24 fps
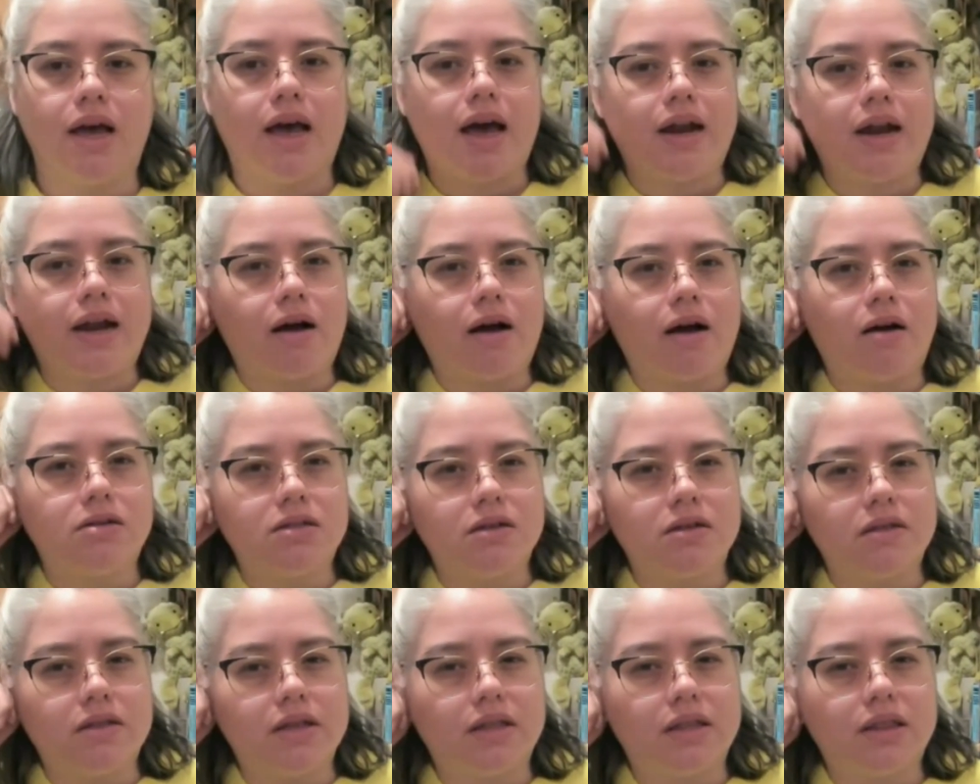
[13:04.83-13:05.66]
And I
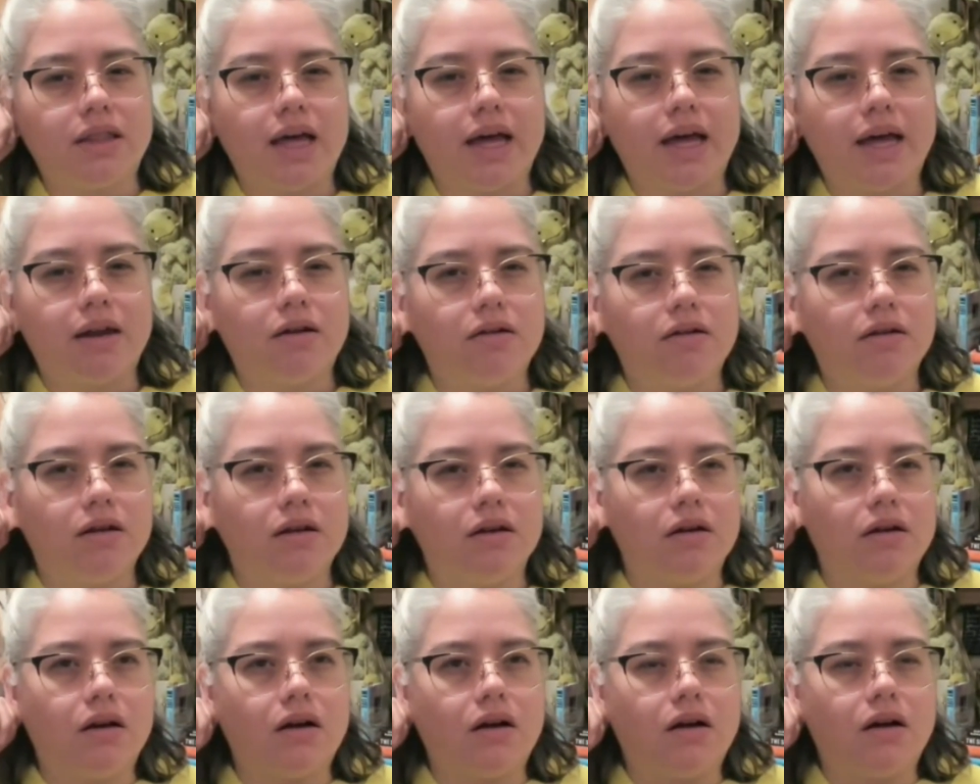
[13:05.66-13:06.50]
also think that,
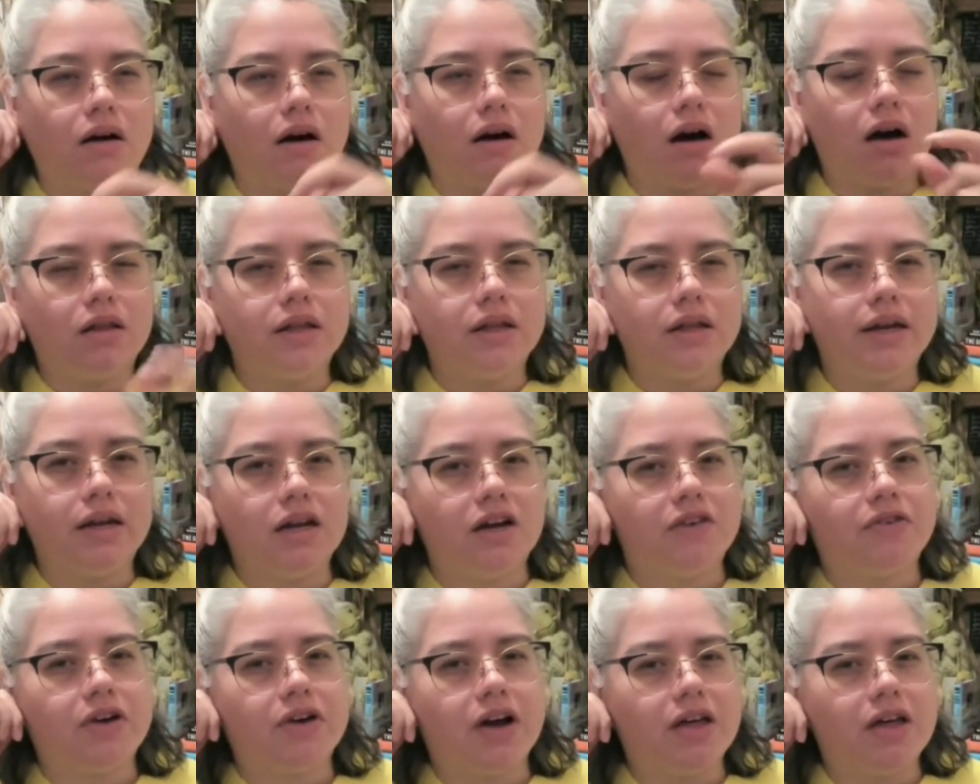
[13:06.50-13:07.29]
oddly enough,